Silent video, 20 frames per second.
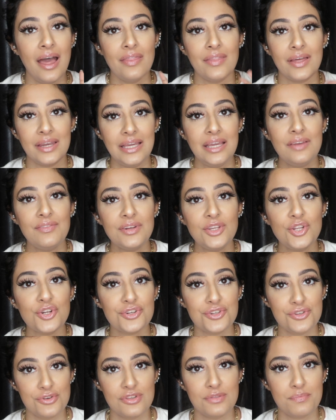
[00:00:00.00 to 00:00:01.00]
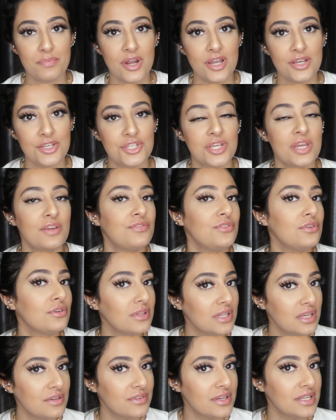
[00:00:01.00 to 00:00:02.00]
that even your toothbrush, if you
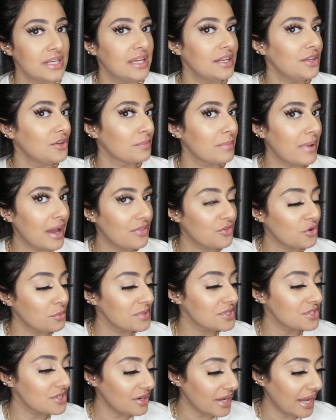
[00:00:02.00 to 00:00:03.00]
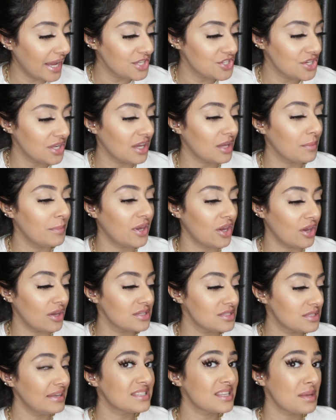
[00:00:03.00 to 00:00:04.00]
leave it in your bathroom, is not hygienic
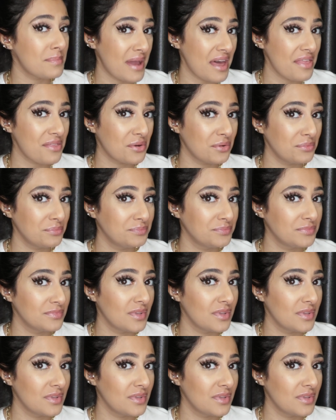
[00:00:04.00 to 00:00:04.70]
because it's a bathroom,